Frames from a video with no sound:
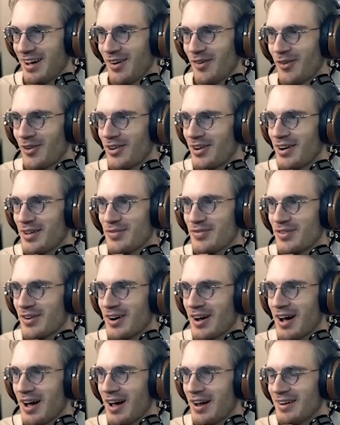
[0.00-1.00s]
already
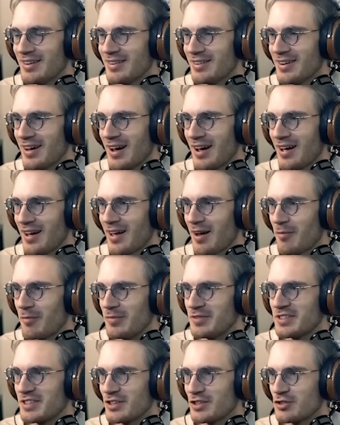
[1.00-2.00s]
forgot, dude. I
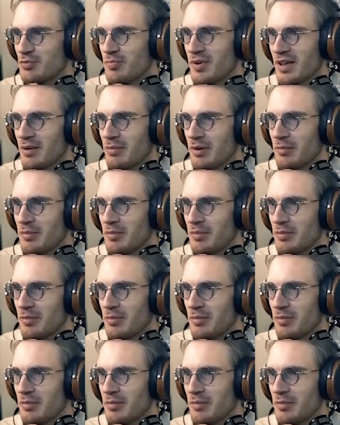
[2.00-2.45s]
got such baby